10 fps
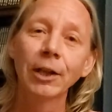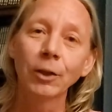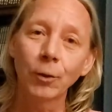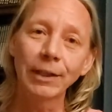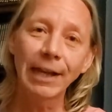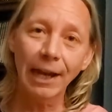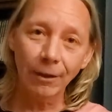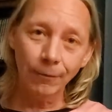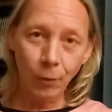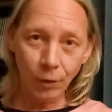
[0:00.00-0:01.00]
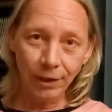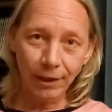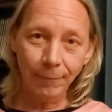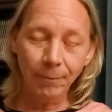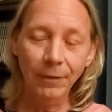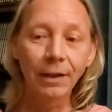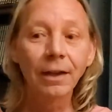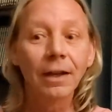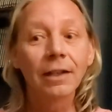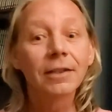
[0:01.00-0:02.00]
going to California.
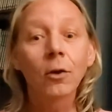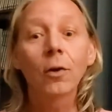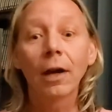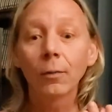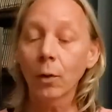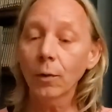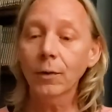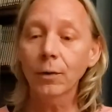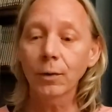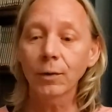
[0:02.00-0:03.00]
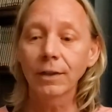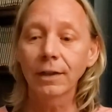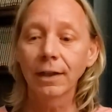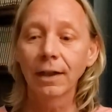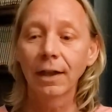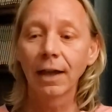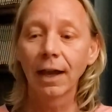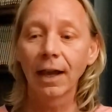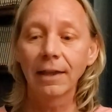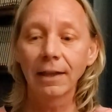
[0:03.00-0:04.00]
And so I wrote those,
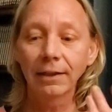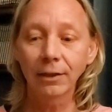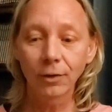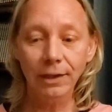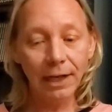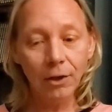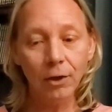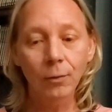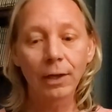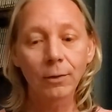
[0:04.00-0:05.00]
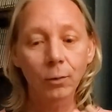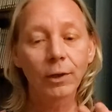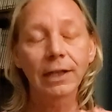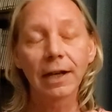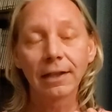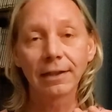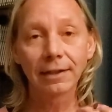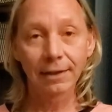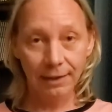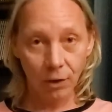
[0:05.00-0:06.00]
and then years later, when I was working
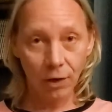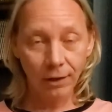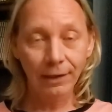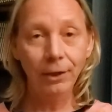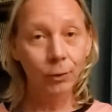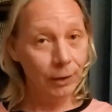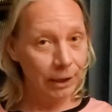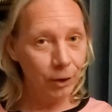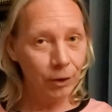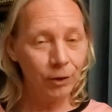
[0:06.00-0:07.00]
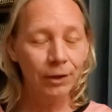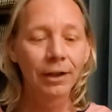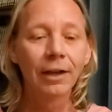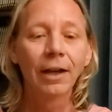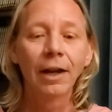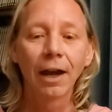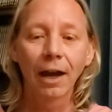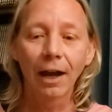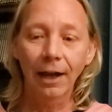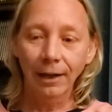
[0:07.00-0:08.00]
on the song that you hear,
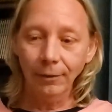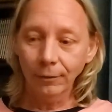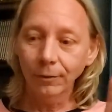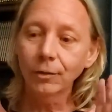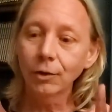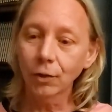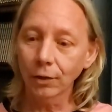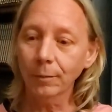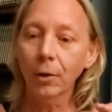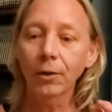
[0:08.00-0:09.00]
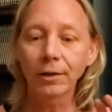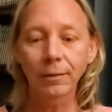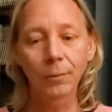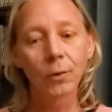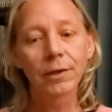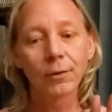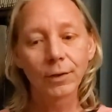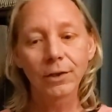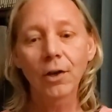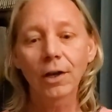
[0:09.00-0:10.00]
I took parts of both of
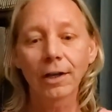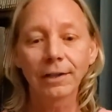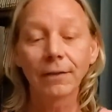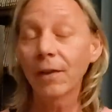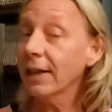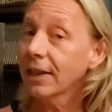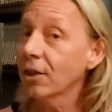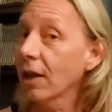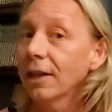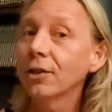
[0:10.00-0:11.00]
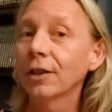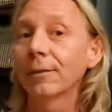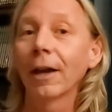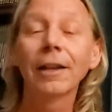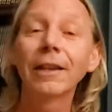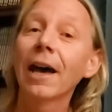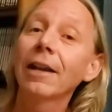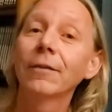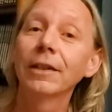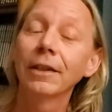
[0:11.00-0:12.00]
those songs. In fact, I thought I took a
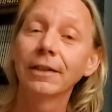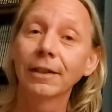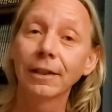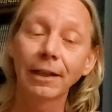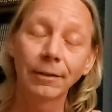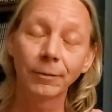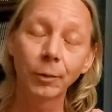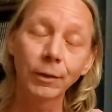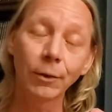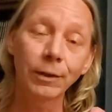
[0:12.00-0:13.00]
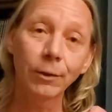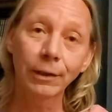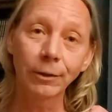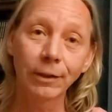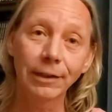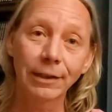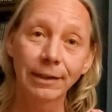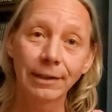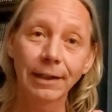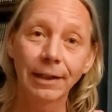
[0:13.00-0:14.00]
lot of it until I pulled out the old lyrics and